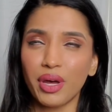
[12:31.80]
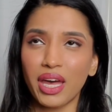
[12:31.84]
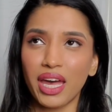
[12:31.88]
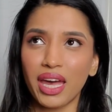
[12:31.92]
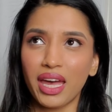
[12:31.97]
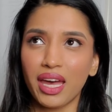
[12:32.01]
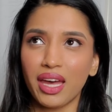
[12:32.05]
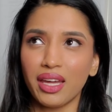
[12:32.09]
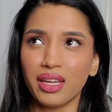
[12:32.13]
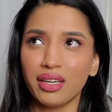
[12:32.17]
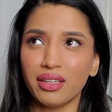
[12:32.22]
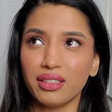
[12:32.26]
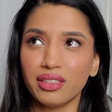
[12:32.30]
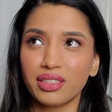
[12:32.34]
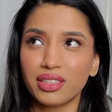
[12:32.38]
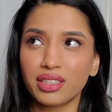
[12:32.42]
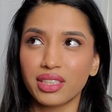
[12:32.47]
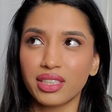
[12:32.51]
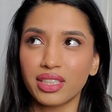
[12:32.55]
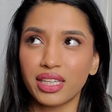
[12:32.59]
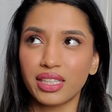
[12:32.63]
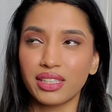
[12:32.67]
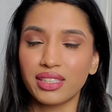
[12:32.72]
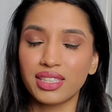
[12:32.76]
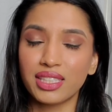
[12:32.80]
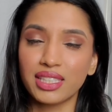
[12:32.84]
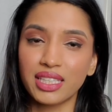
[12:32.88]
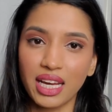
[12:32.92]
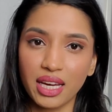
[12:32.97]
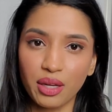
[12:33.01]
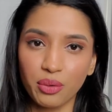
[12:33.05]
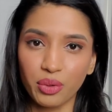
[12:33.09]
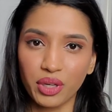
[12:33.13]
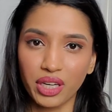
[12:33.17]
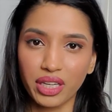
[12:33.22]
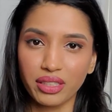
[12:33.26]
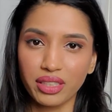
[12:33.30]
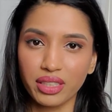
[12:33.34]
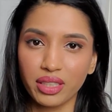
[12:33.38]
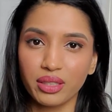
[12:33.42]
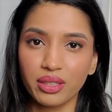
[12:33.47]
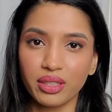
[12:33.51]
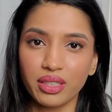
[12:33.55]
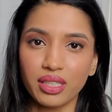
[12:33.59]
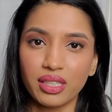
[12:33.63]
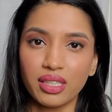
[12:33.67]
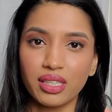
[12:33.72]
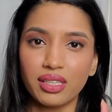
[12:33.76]
And instead, what I did
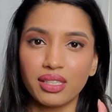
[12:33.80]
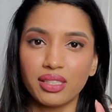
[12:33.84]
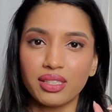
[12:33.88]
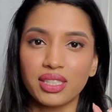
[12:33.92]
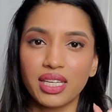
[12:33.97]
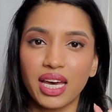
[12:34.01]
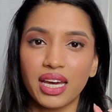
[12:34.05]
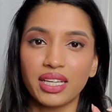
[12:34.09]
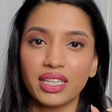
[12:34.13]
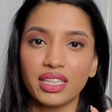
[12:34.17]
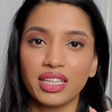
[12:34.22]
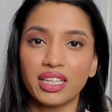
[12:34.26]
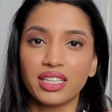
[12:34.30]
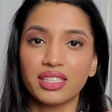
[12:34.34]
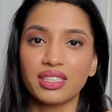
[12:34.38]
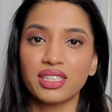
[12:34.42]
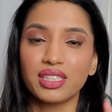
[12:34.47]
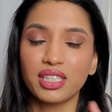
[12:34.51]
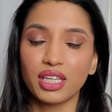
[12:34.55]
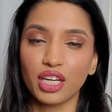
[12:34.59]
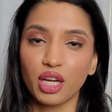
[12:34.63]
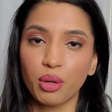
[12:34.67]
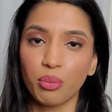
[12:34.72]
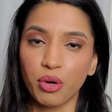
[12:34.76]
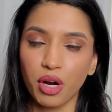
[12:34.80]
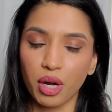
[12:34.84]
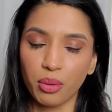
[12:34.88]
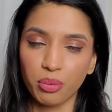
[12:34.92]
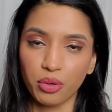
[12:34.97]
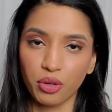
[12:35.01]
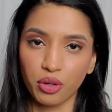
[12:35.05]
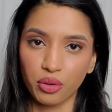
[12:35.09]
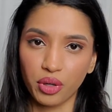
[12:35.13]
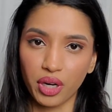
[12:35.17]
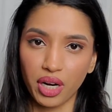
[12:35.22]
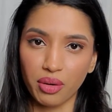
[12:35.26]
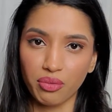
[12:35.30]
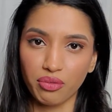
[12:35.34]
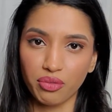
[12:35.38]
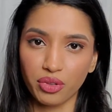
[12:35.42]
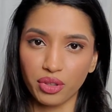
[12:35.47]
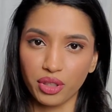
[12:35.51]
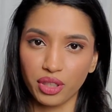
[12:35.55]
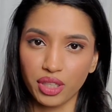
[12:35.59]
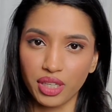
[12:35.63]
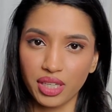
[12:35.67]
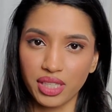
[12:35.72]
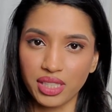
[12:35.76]
is I did a study abroad program
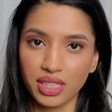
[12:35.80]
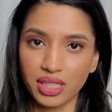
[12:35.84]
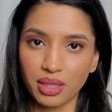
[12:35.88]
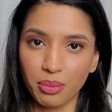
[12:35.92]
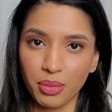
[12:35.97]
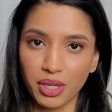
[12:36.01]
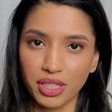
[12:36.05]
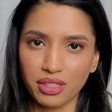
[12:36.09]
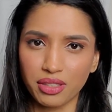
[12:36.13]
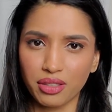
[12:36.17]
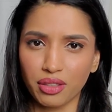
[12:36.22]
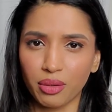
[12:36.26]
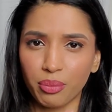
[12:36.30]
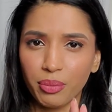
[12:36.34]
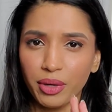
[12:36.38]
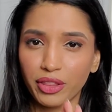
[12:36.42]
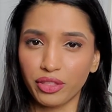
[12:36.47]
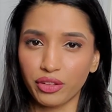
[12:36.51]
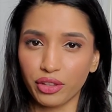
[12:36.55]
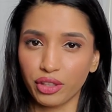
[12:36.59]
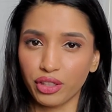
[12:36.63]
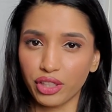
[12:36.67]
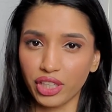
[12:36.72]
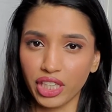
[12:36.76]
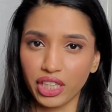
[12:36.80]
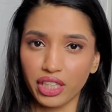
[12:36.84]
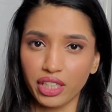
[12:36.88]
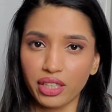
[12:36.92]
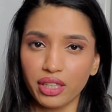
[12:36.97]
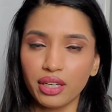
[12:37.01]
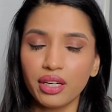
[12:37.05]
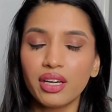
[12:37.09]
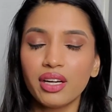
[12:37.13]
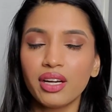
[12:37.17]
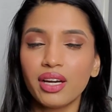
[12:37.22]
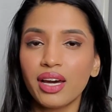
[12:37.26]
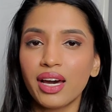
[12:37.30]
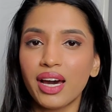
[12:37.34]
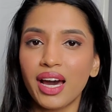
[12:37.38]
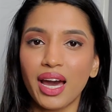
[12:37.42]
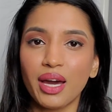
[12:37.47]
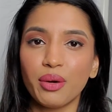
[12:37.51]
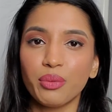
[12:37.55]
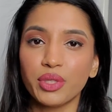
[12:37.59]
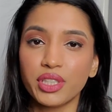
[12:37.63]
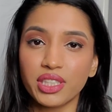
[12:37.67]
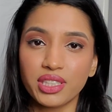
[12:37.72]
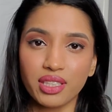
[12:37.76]
for a semester in my third year.
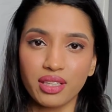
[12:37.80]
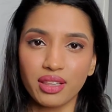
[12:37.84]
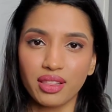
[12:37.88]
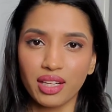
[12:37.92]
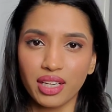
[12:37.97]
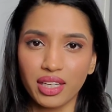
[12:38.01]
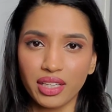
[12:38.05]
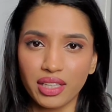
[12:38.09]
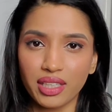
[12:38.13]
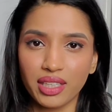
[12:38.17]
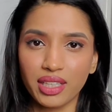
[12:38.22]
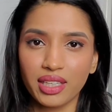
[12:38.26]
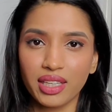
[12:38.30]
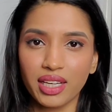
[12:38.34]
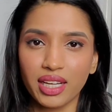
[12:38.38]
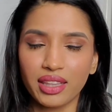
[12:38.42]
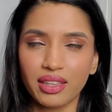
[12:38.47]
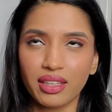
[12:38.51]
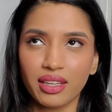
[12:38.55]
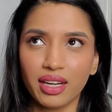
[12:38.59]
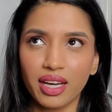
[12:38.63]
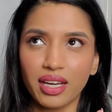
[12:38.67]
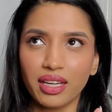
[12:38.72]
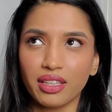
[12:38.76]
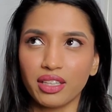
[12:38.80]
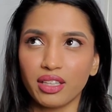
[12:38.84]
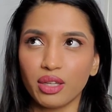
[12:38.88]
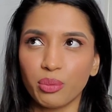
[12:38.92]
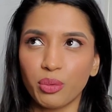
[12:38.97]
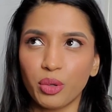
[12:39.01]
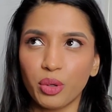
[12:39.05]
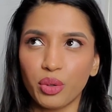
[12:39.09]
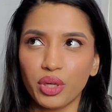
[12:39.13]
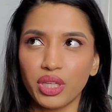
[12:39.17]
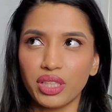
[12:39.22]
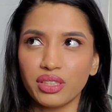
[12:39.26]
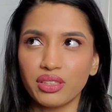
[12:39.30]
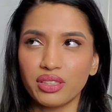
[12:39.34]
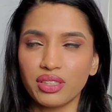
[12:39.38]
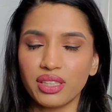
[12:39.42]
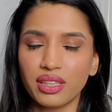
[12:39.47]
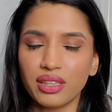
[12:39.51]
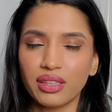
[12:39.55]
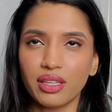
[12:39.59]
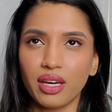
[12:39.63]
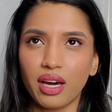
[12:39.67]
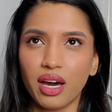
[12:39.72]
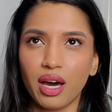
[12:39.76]
I went to London, and then I ended up going
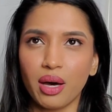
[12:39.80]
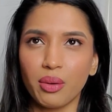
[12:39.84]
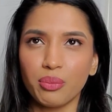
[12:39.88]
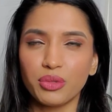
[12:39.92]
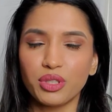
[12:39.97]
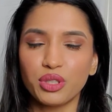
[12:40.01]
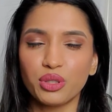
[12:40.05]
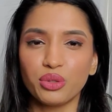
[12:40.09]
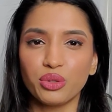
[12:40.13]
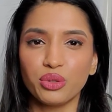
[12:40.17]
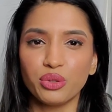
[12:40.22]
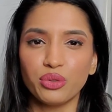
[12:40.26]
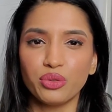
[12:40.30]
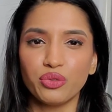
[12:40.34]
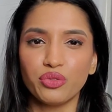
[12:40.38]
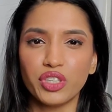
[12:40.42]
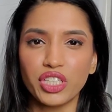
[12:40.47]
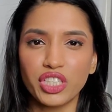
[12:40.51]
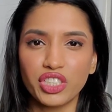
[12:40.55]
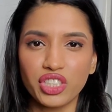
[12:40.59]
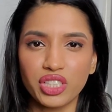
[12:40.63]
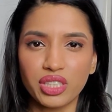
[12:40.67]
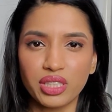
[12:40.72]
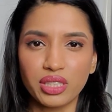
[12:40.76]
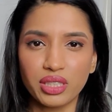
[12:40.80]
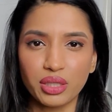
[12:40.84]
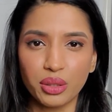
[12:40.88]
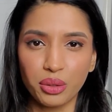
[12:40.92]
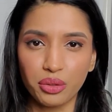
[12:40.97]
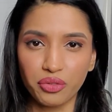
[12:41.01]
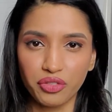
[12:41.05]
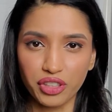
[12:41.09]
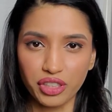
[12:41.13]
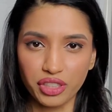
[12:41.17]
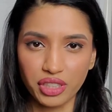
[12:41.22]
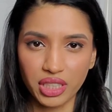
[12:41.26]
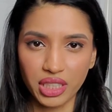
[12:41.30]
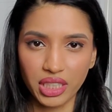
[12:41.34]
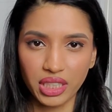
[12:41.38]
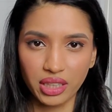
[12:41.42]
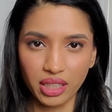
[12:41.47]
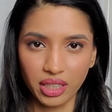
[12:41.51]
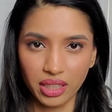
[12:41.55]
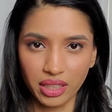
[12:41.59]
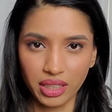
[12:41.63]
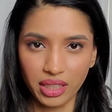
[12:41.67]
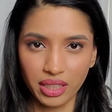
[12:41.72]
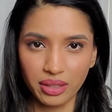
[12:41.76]
to Regent's University
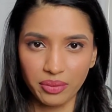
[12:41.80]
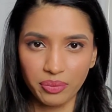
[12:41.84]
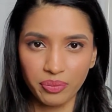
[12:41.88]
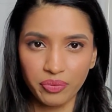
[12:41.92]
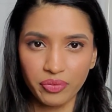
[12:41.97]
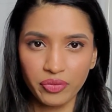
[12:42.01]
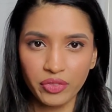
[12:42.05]
London